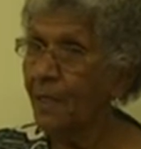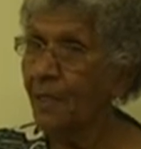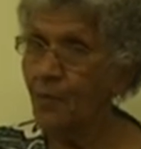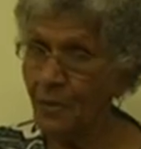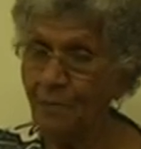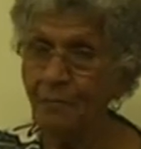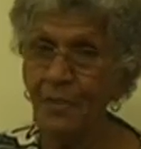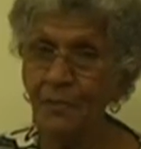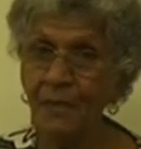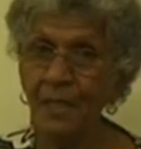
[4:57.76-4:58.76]
who was in
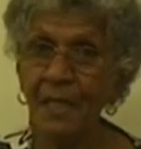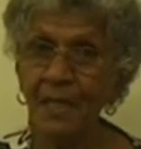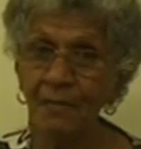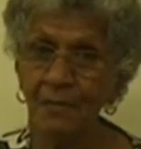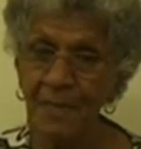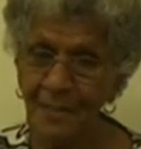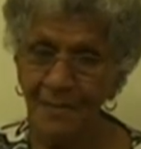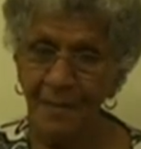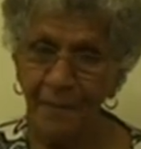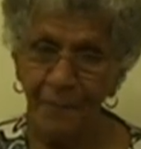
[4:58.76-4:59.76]
Brisbane, and he was a
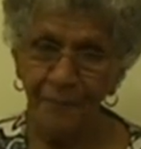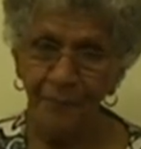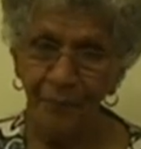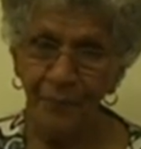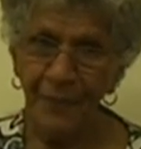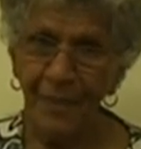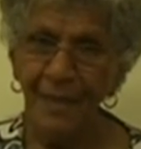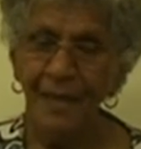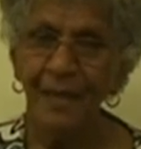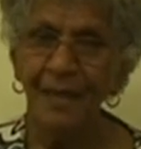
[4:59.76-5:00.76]
minister.
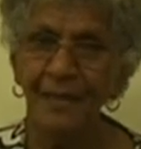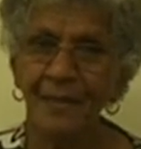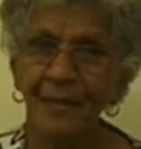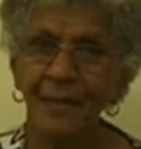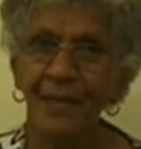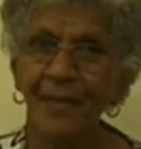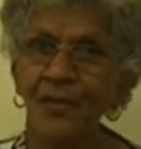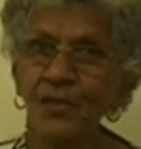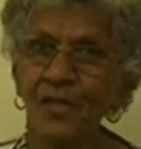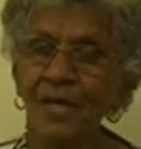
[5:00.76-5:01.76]
And
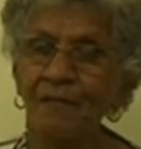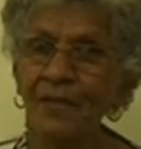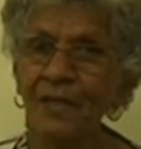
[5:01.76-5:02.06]
they used to have